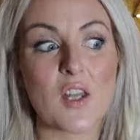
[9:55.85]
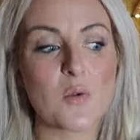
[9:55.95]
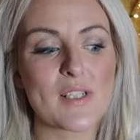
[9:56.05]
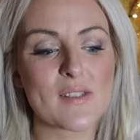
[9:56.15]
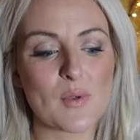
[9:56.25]

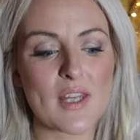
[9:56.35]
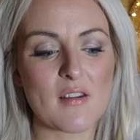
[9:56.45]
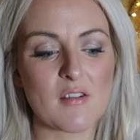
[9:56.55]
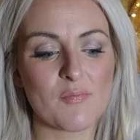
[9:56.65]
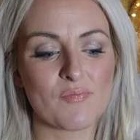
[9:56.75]
Otherwise I would
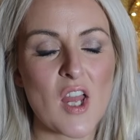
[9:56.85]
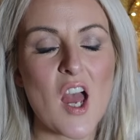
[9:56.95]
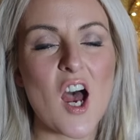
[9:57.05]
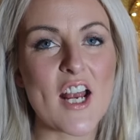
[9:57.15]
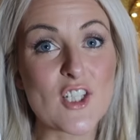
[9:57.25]
keep them.
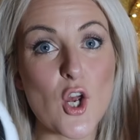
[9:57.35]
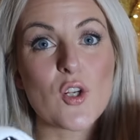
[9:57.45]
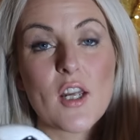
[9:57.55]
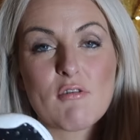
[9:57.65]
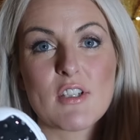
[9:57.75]
I
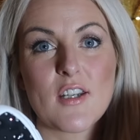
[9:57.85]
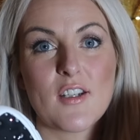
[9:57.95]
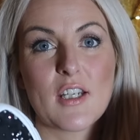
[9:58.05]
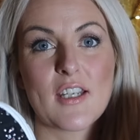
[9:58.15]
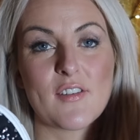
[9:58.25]
don't like
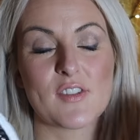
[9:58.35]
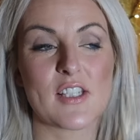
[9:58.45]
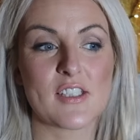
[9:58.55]
returning gifts,